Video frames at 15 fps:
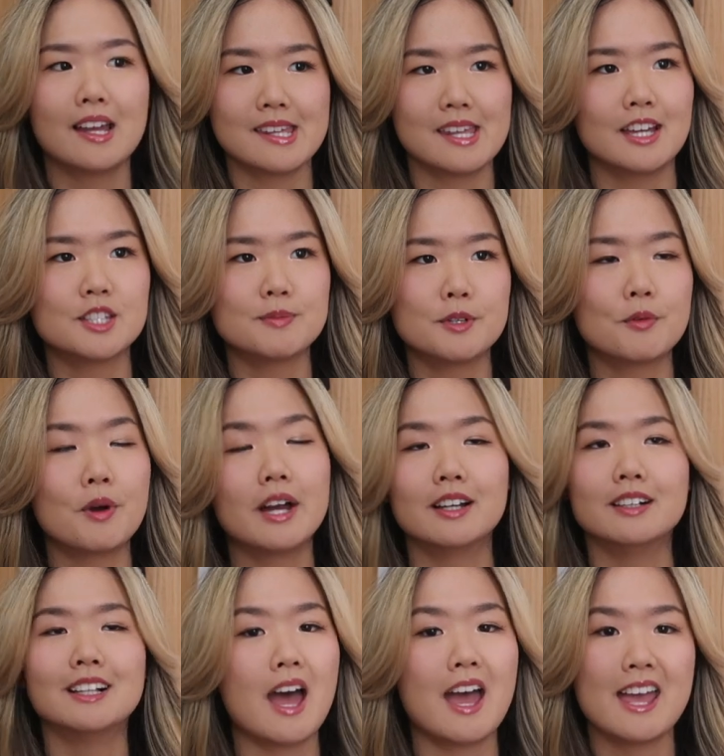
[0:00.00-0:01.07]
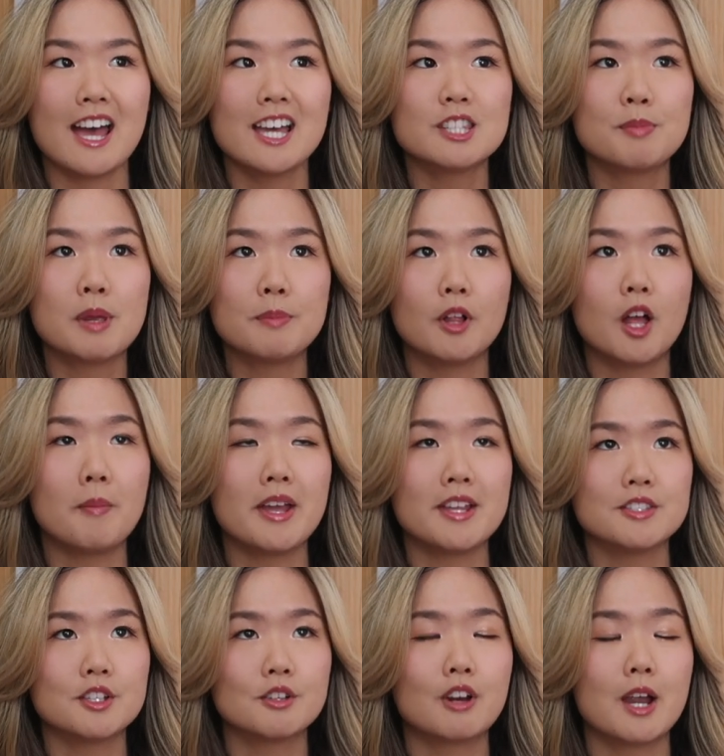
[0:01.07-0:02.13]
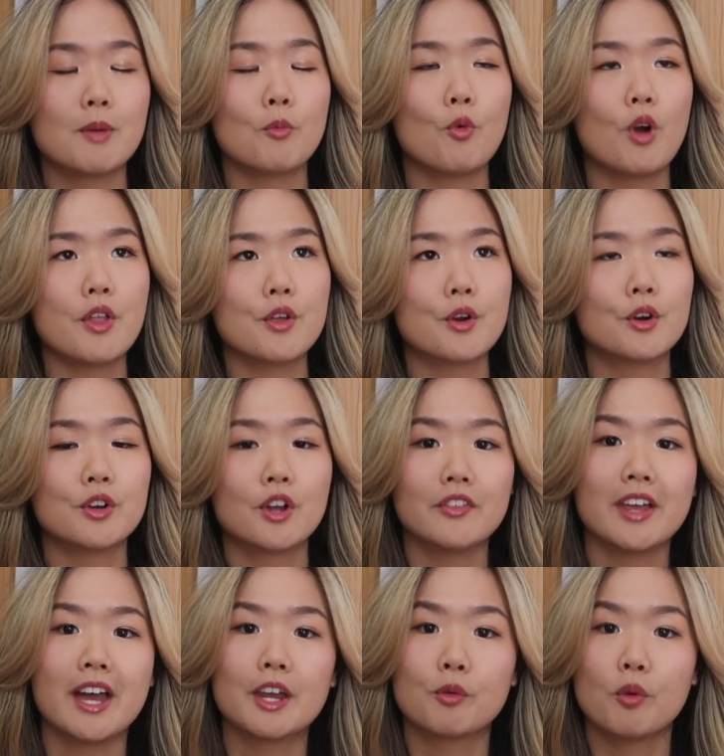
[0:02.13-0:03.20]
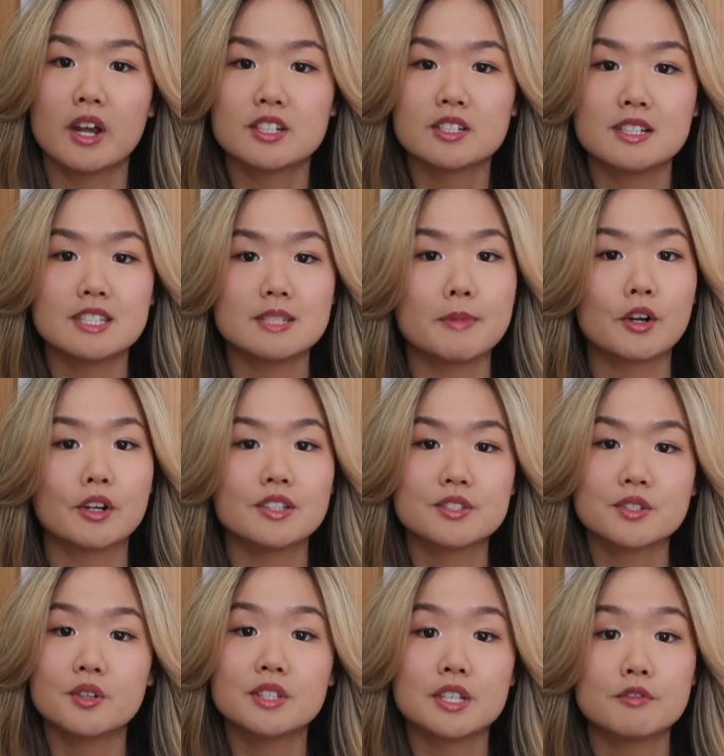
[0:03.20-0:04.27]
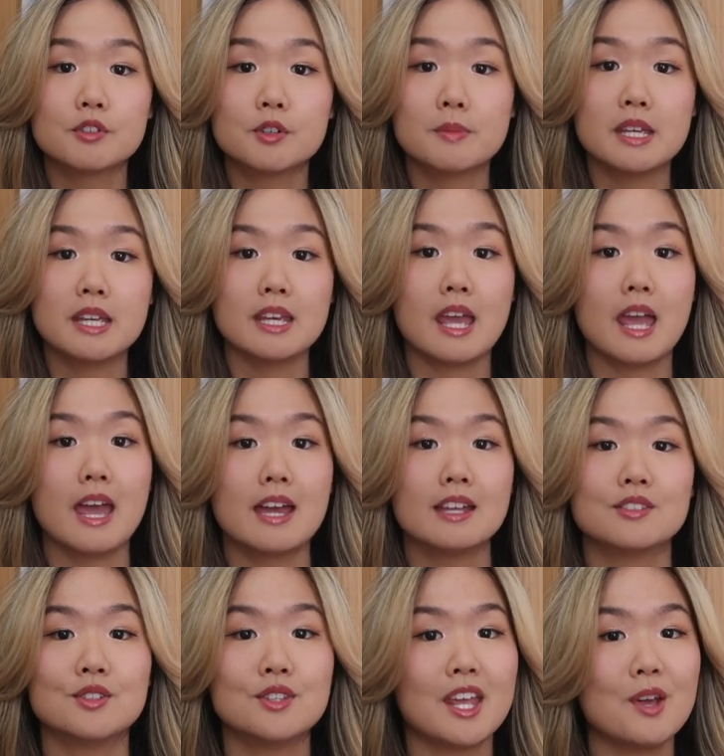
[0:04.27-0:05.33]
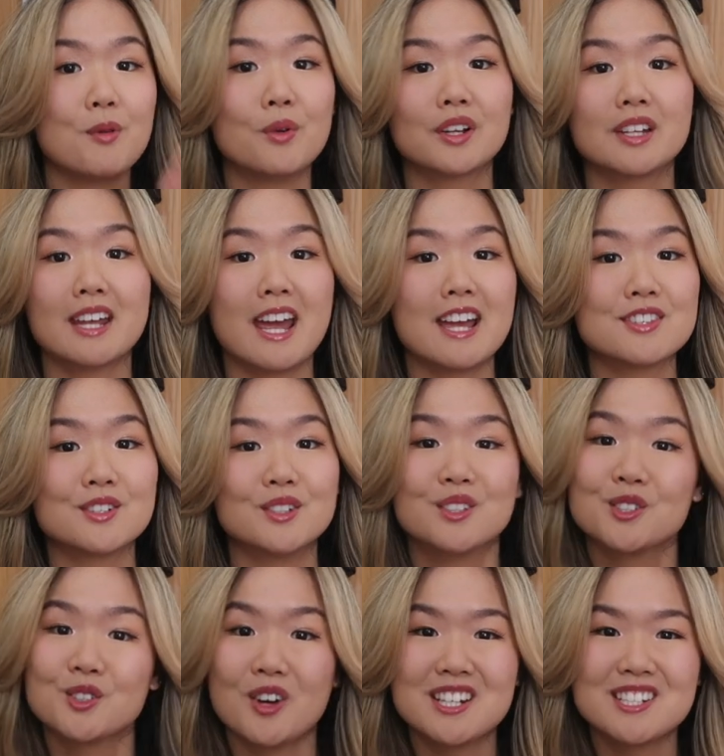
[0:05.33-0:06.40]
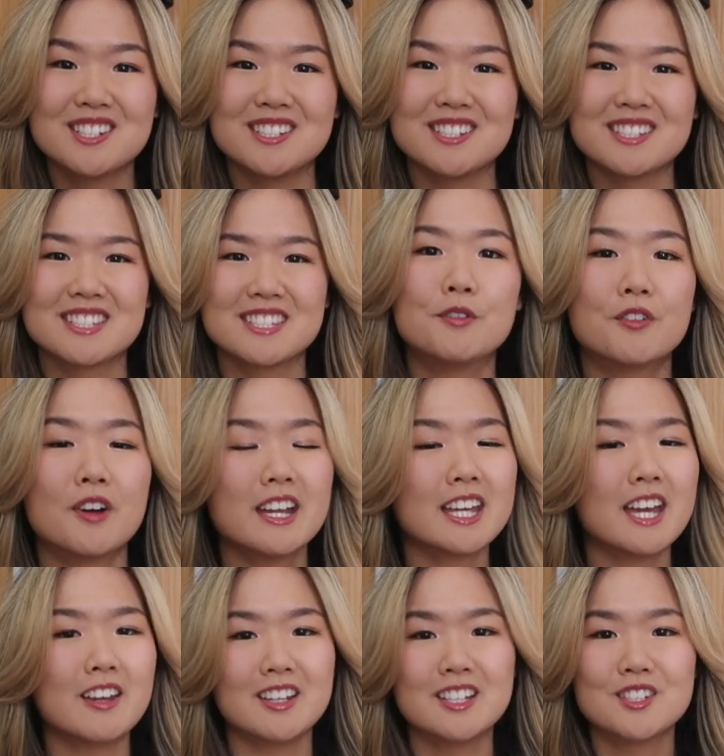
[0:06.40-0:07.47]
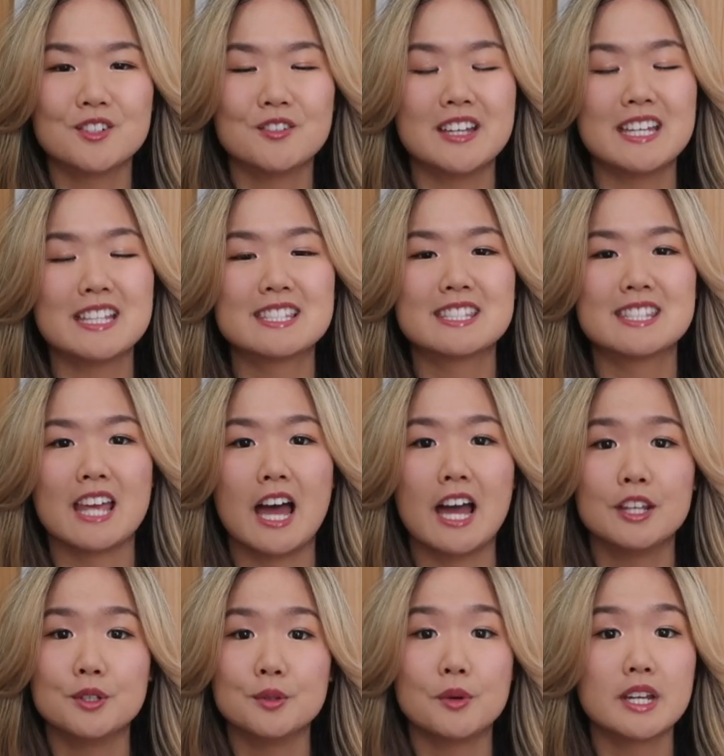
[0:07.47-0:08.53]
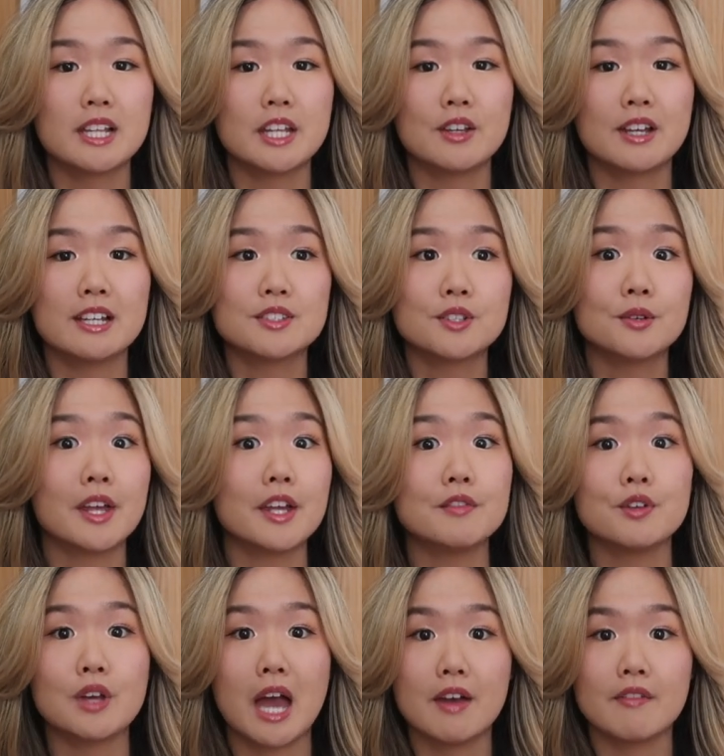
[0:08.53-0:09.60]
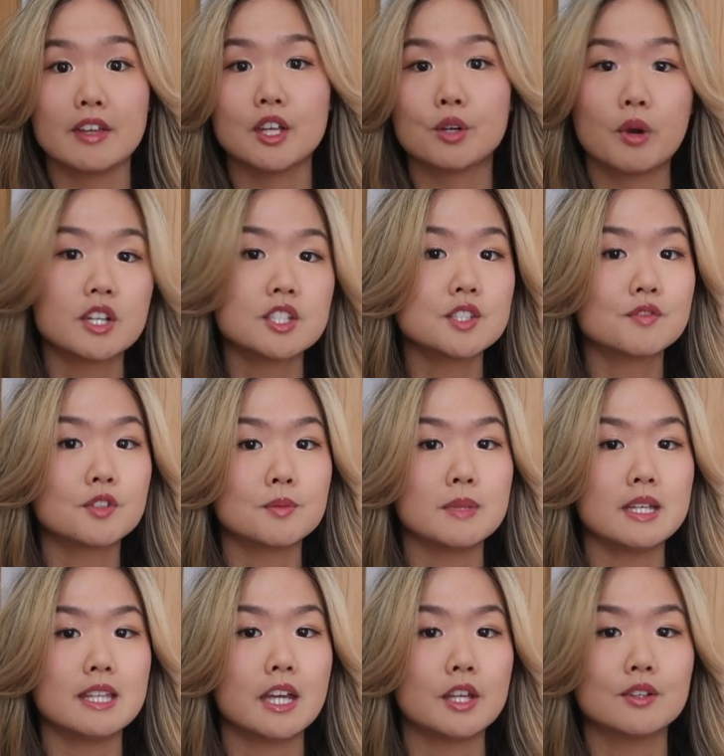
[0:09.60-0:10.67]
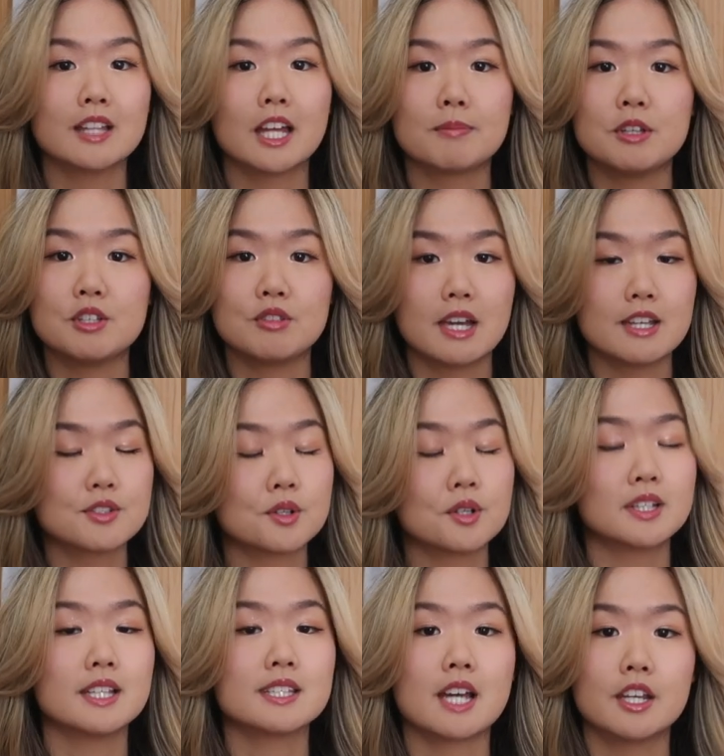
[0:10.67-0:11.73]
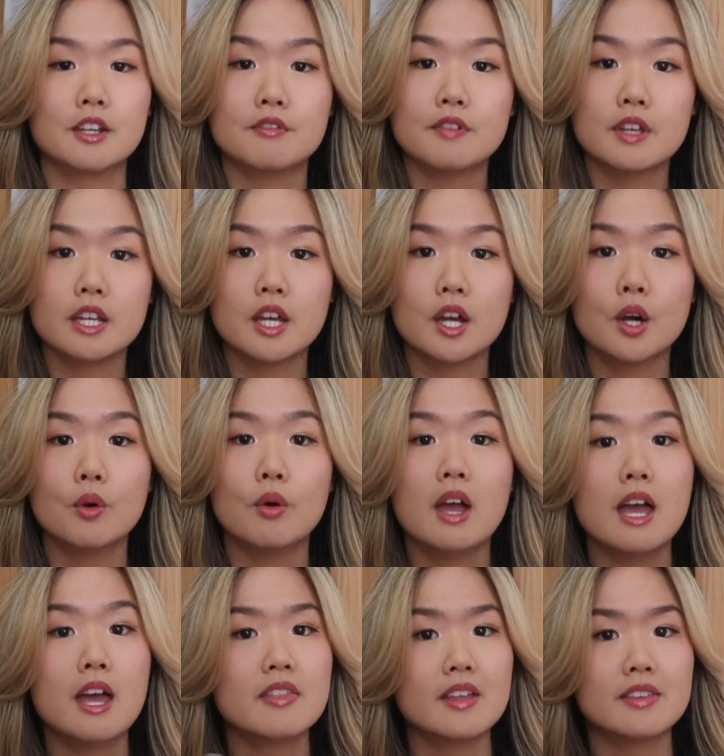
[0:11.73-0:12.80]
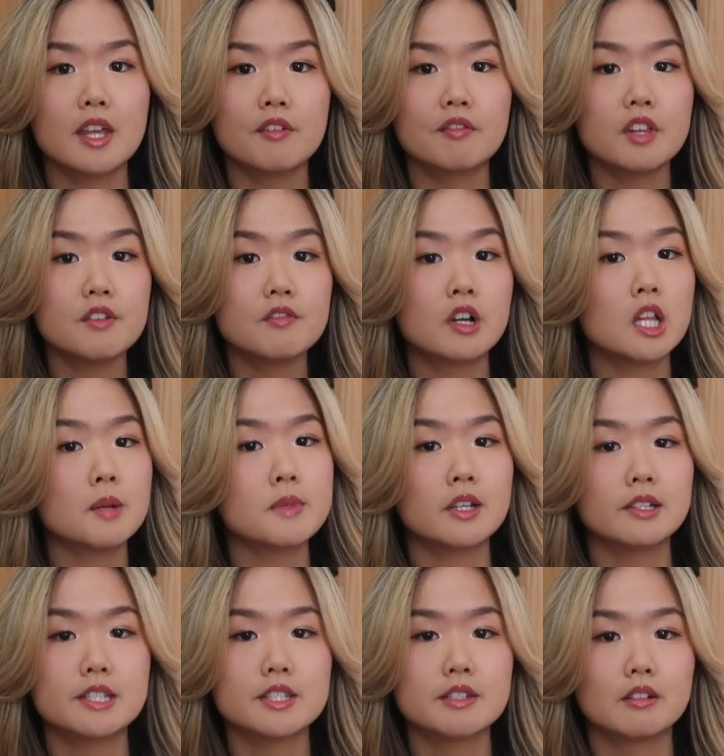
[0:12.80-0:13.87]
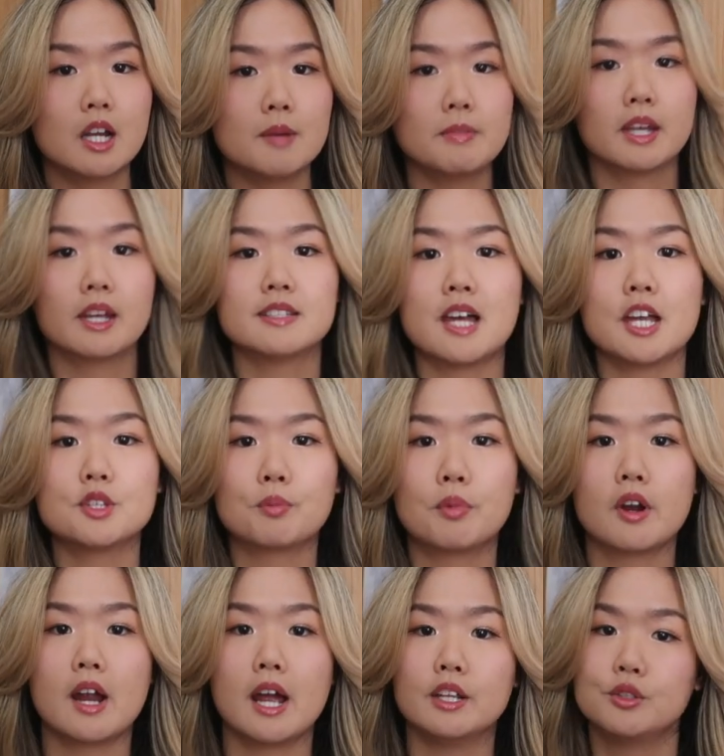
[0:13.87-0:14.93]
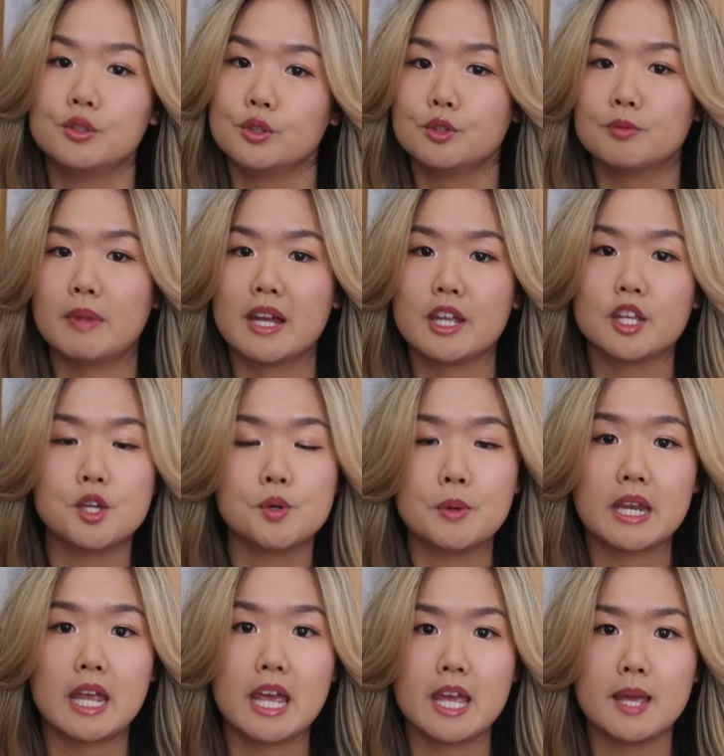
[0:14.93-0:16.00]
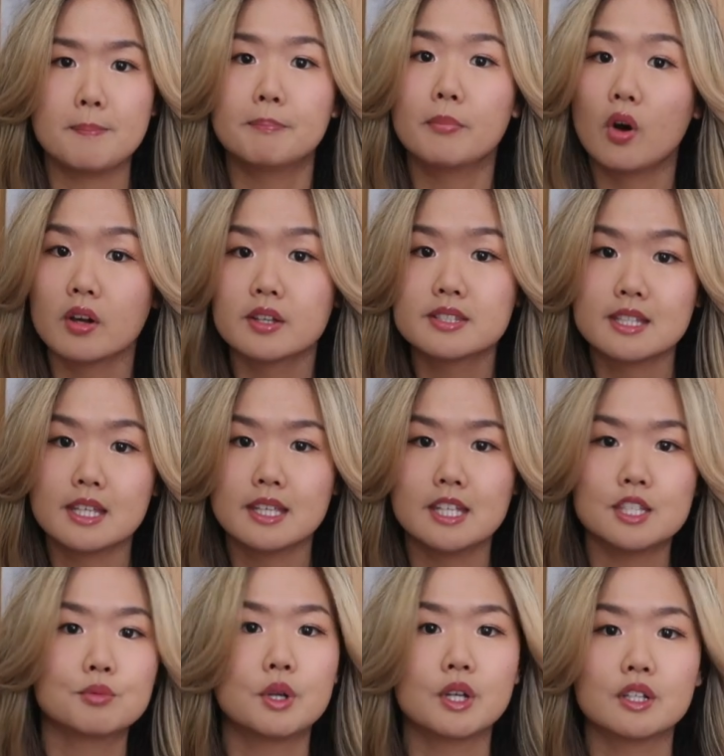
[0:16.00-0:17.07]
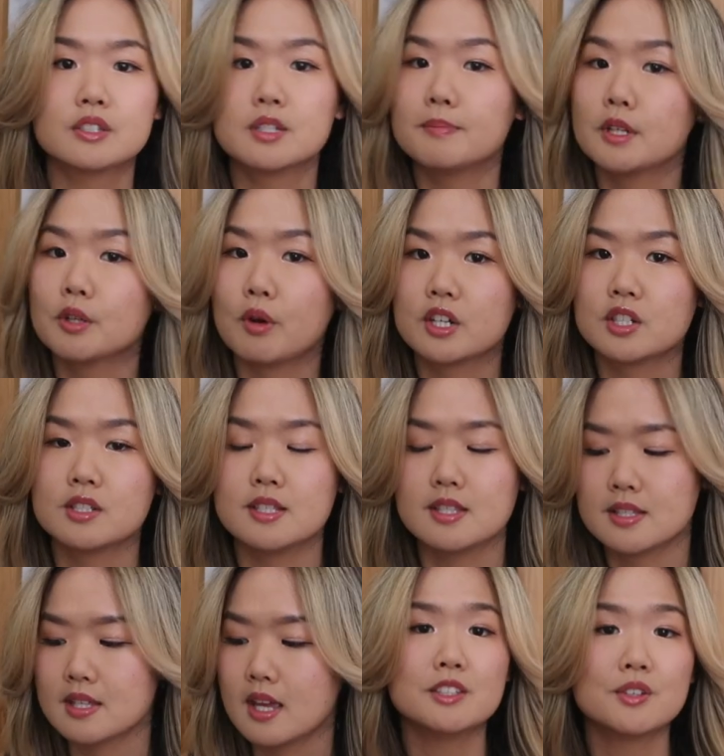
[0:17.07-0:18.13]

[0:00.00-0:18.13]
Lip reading: yeah, it's been a while, I asked people on my Instagram whether or not they had questions about consulting for me, and today we're gonna answer those questions. Before I get into it, I do want to let you guys know that if you have any questions for me that you'd like me to answer in this kind of video, then definitely follow me on Instagram, because that's where I do my Q&A box thingies where you can submit questions.